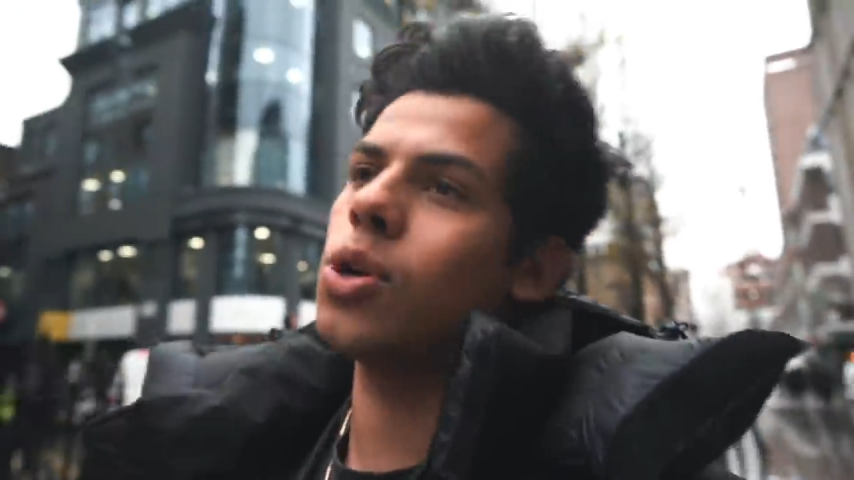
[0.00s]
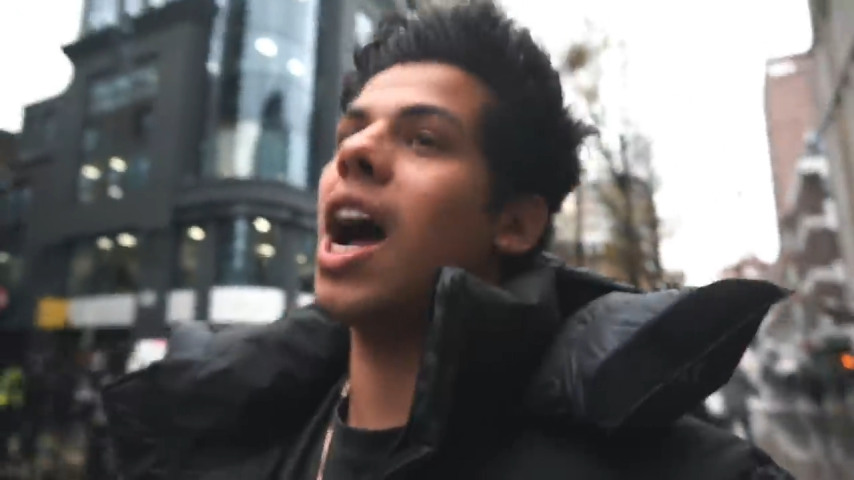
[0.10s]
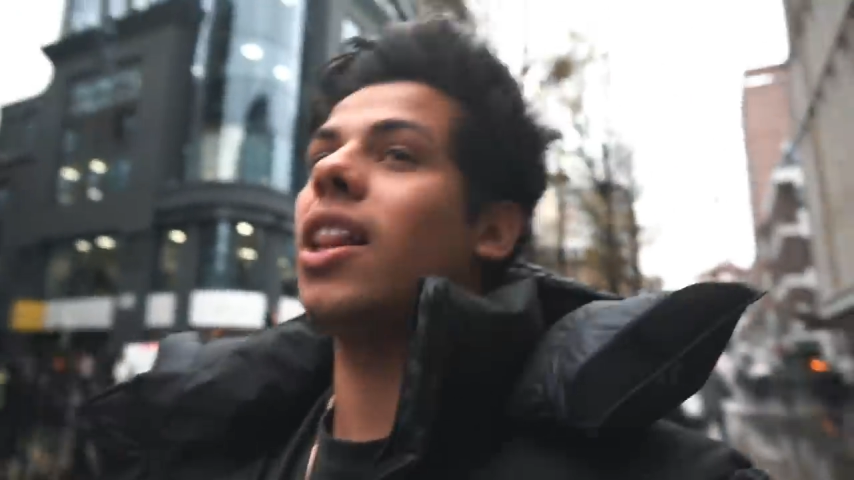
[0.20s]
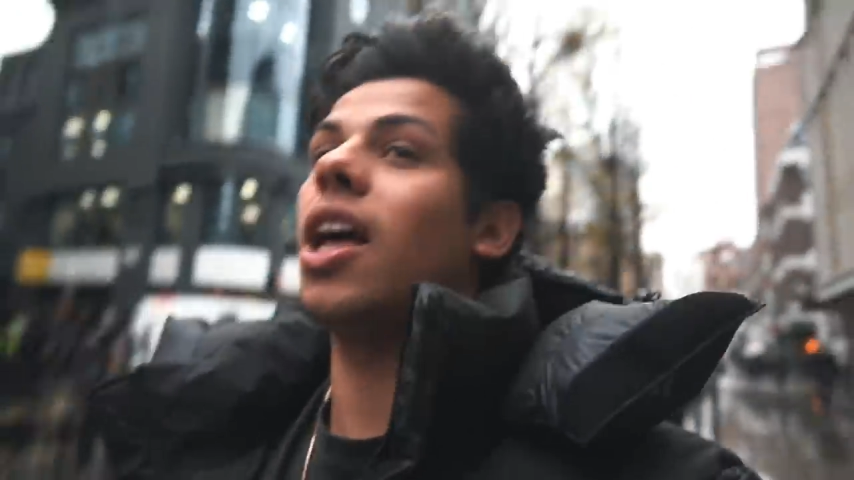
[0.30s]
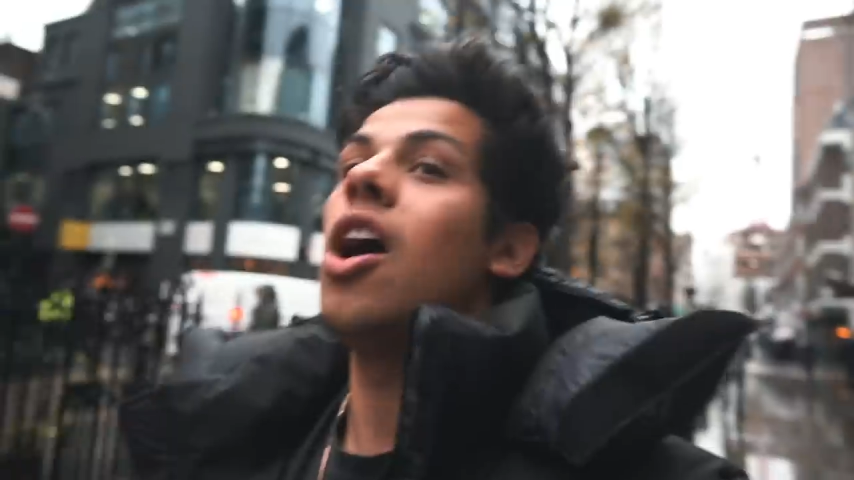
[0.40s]

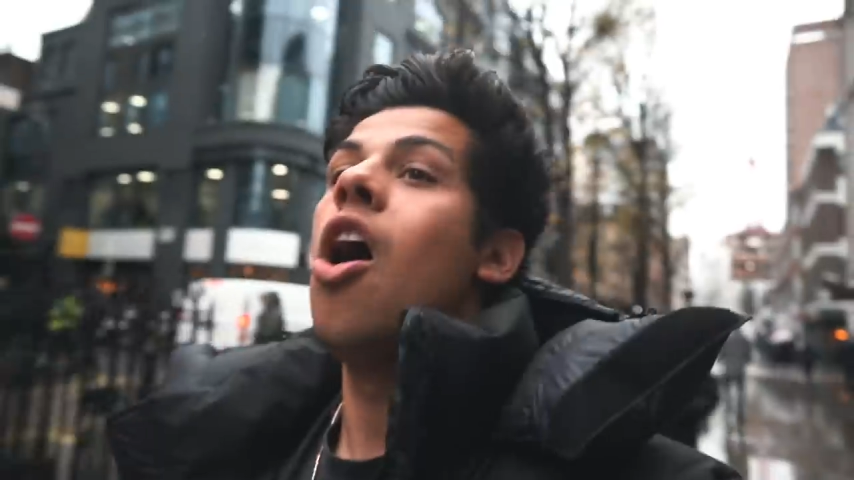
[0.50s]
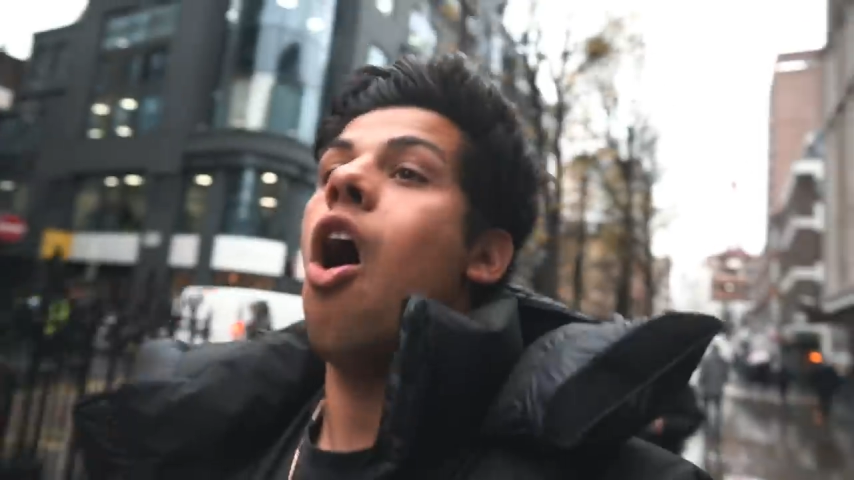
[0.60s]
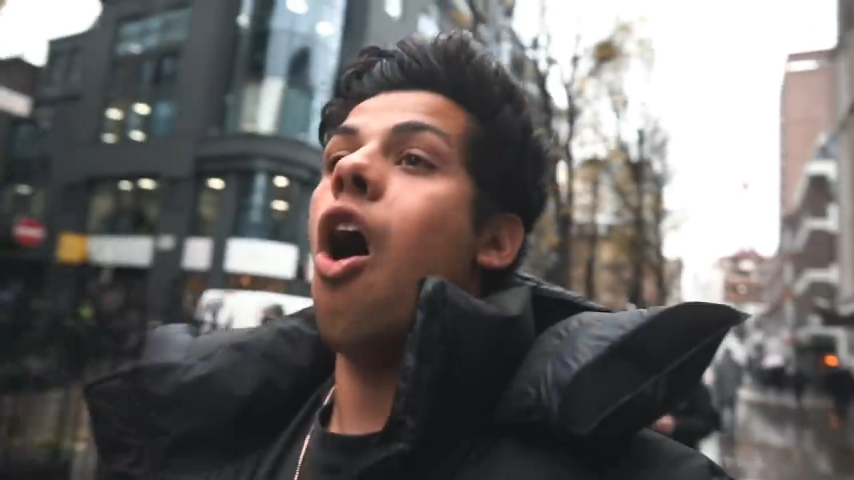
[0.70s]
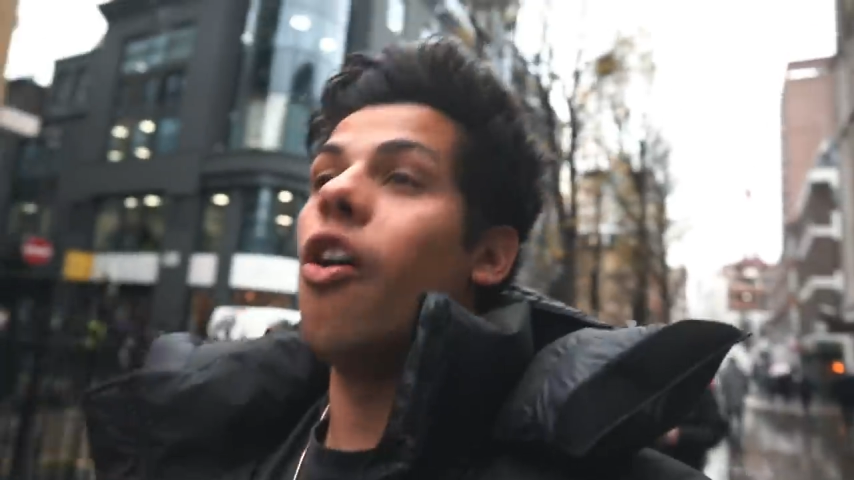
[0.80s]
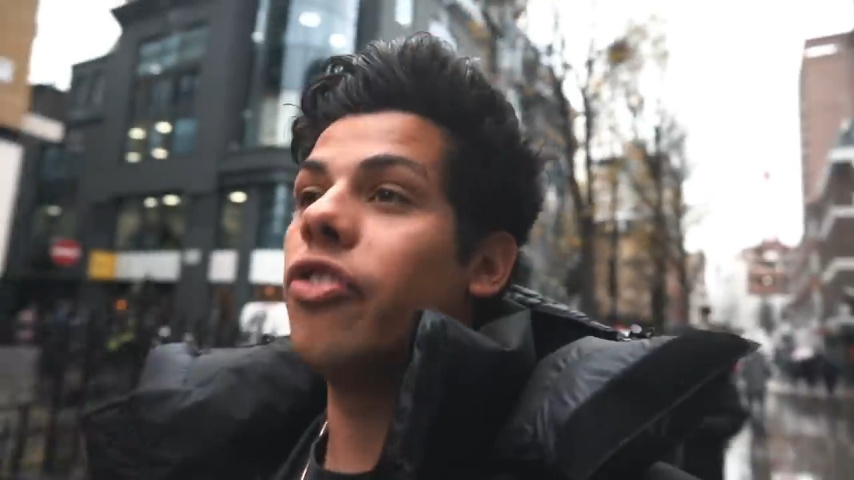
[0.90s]
color
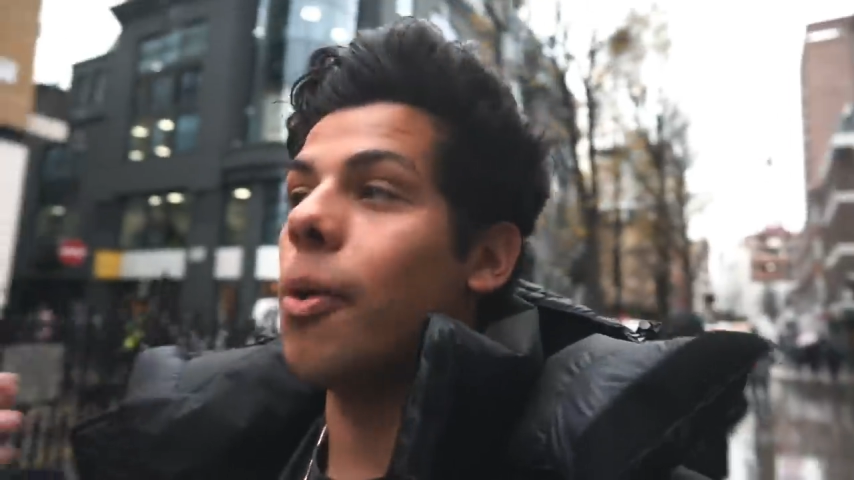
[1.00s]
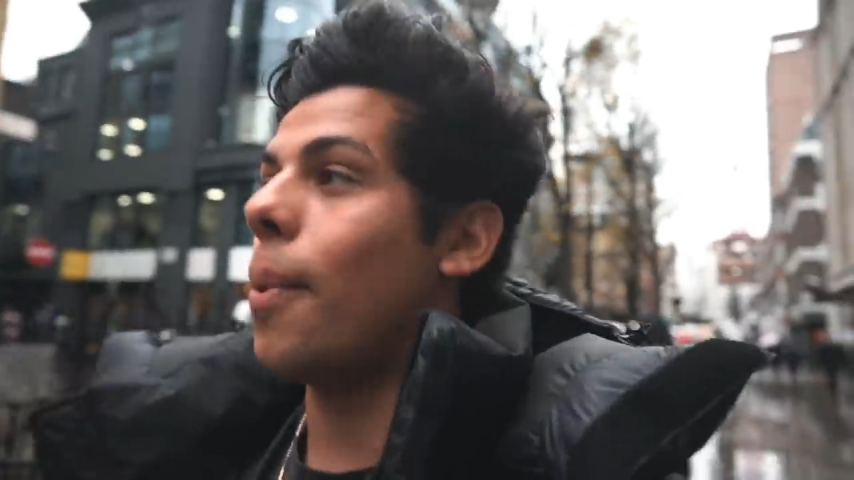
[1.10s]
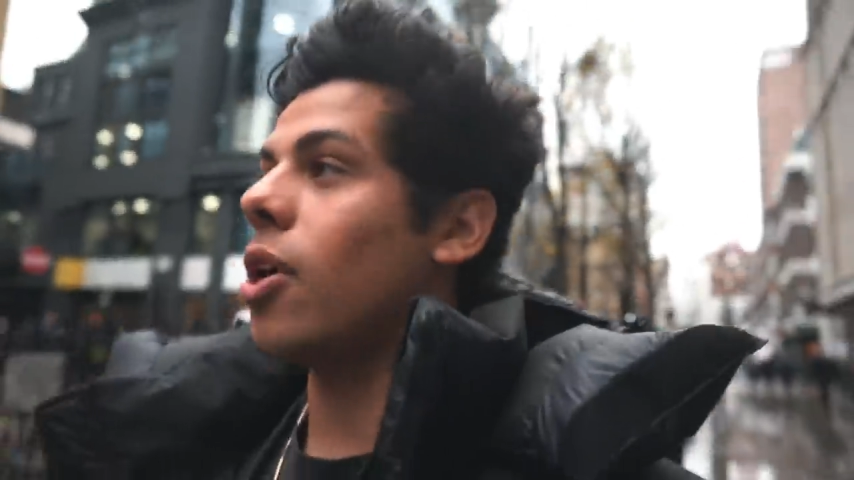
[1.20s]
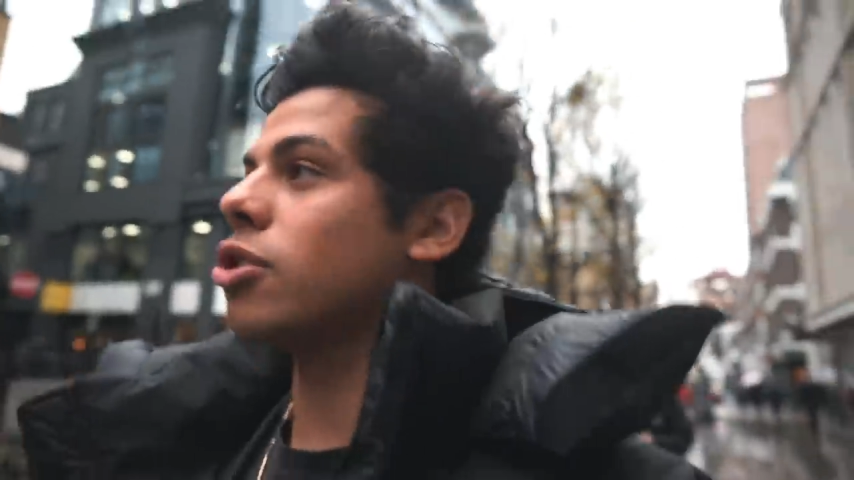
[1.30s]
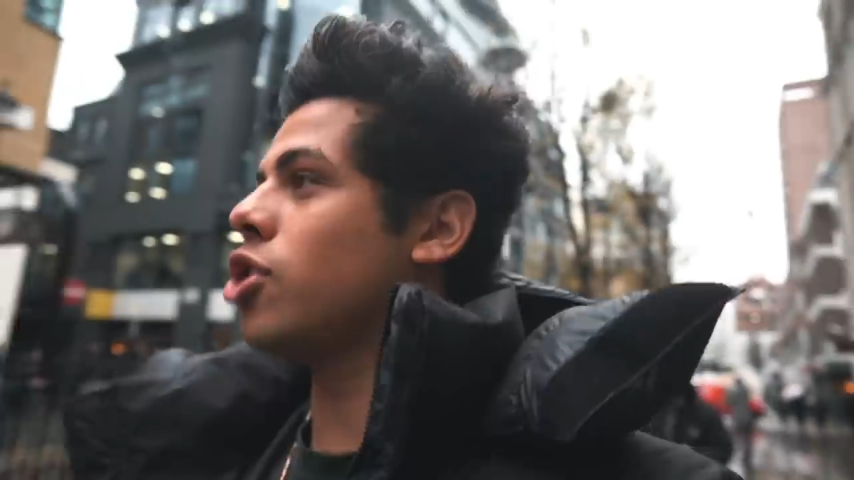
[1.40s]
of the
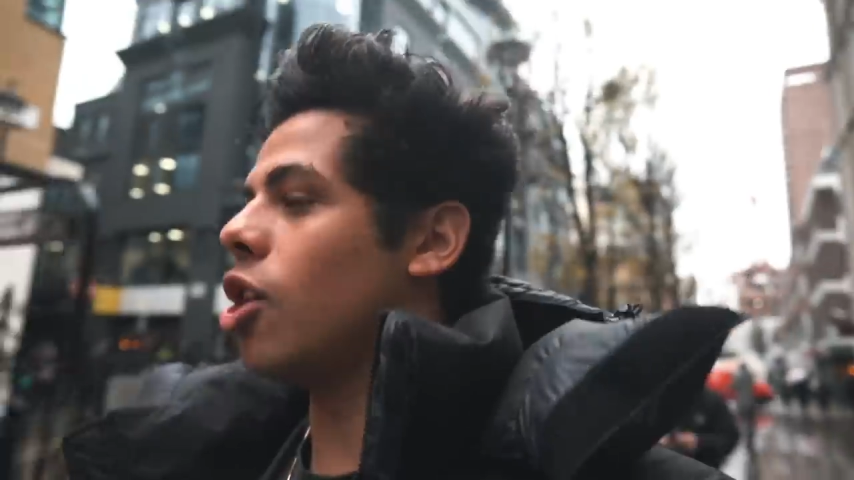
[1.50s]
Box